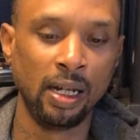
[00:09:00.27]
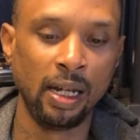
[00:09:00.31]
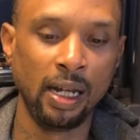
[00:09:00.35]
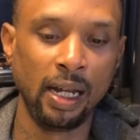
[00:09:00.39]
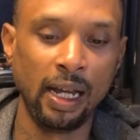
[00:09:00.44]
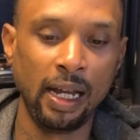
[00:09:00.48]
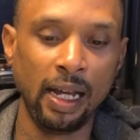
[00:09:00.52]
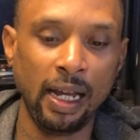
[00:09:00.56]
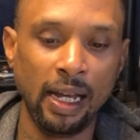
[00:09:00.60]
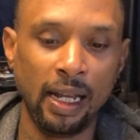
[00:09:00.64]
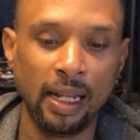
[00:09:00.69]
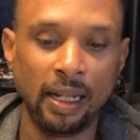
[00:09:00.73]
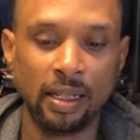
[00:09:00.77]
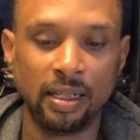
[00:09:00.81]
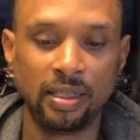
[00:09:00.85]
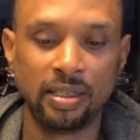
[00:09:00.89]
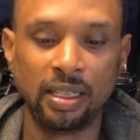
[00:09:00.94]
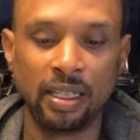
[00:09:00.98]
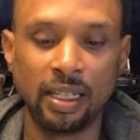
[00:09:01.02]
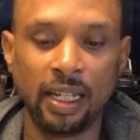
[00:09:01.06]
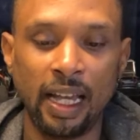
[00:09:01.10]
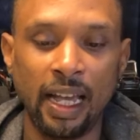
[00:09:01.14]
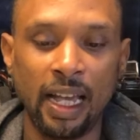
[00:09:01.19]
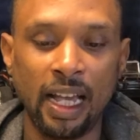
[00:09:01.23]
and
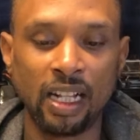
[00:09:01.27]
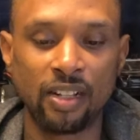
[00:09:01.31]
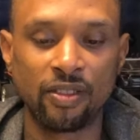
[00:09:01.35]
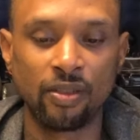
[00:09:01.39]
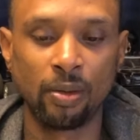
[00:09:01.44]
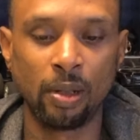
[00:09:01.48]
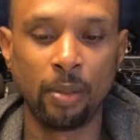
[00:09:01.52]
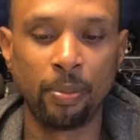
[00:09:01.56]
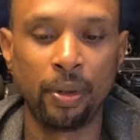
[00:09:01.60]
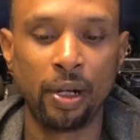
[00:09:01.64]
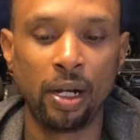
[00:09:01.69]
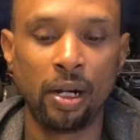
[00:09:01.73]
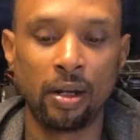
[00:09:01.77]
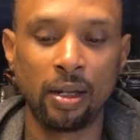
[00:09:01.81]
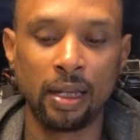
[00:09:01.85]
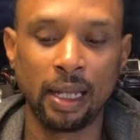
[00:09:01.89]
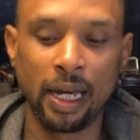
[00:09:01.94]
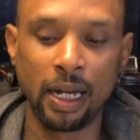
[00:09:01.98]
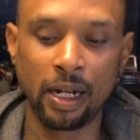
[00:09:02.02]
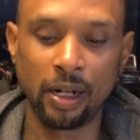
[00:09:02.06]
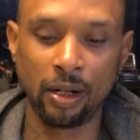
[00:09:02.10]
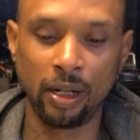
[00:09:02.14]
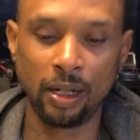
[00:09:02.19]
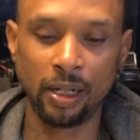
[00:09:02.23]
she hangs from the
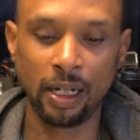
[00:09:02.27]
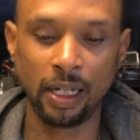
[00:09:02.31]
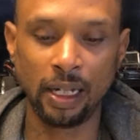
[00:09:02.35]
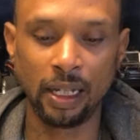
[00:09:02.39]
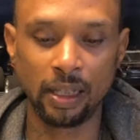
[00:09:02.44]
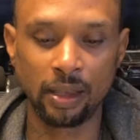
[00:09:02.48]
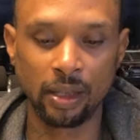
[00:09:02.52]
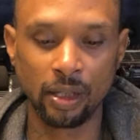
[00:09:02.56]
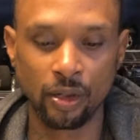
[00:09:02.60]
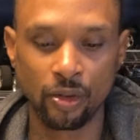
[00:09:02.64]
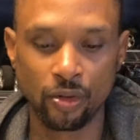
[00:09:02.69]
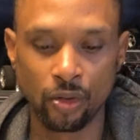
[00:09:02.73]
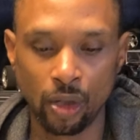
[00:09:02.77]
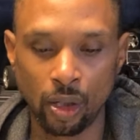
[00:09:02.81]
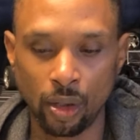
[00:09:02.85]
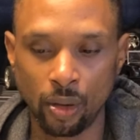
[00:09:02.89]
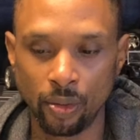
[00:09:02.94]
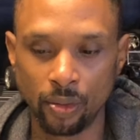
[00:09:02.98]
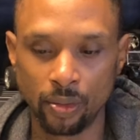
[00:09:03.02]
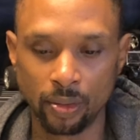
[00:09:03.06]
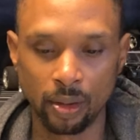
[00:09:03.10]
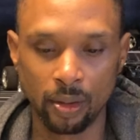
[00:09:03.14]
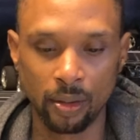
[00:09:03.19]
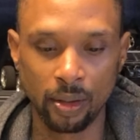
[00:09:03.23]
paraglider underneath the drone,
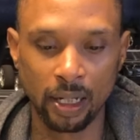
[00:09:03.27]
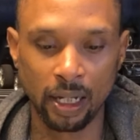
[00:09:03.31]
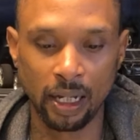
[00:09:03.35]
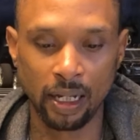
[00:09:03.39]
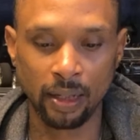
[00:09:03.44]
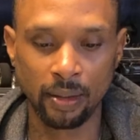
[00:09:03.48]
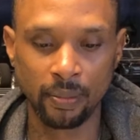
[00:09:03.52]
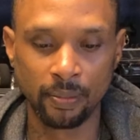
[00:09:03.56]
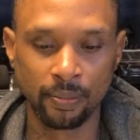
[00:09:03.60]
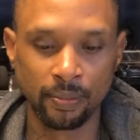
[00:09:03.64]
okay?